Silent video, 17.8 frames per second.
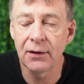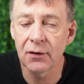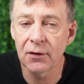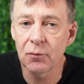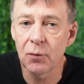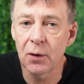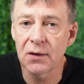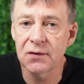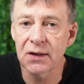
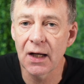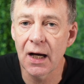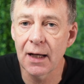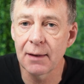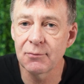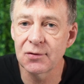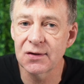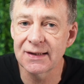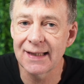other words, I
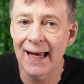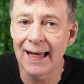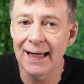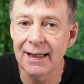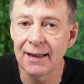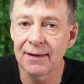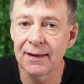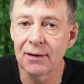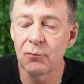am
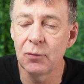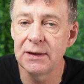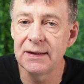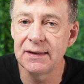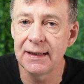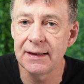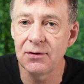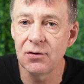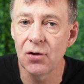saying that we
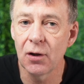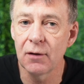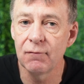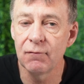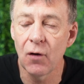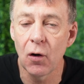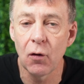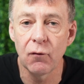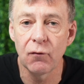did not
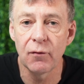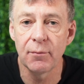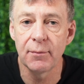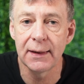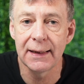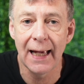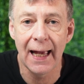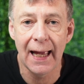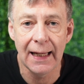evolve from
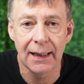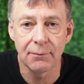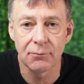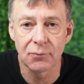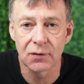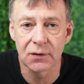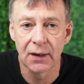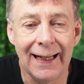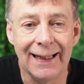the apes.